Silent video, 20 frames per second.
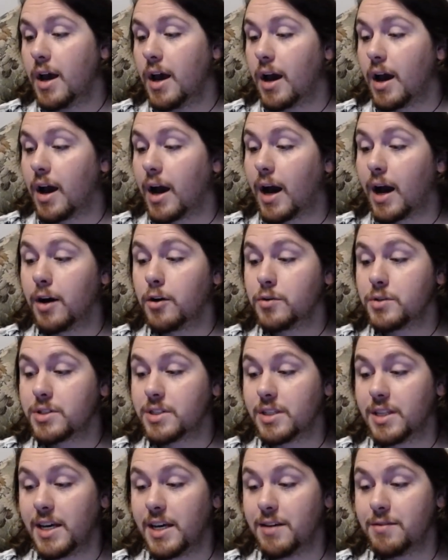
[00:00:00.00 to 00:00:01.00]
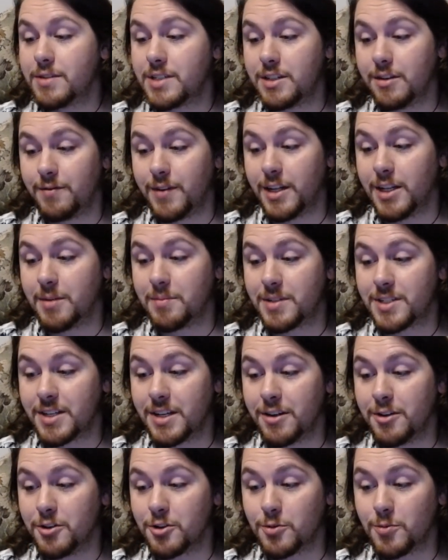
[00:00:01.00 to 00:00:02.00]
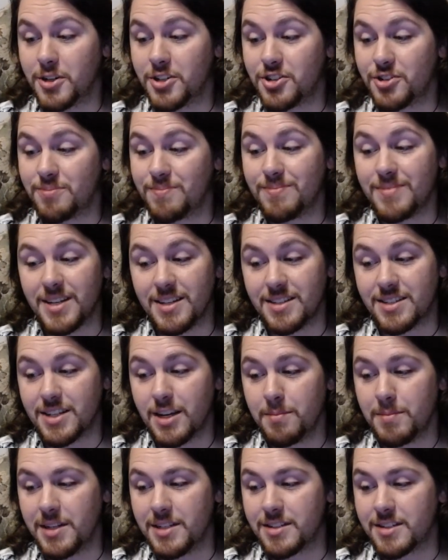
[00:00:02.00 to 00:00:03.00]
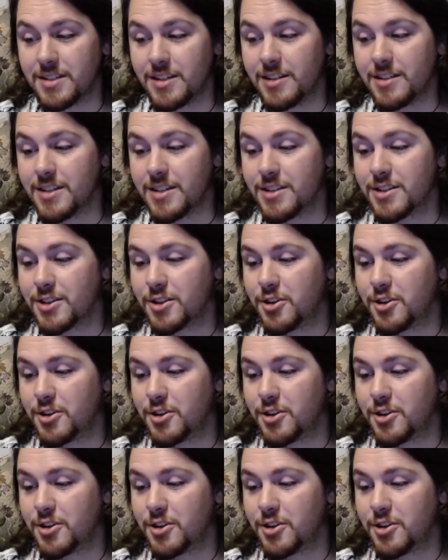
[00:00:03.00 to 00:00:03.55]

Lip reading: how slaves developed skills which, in some instances,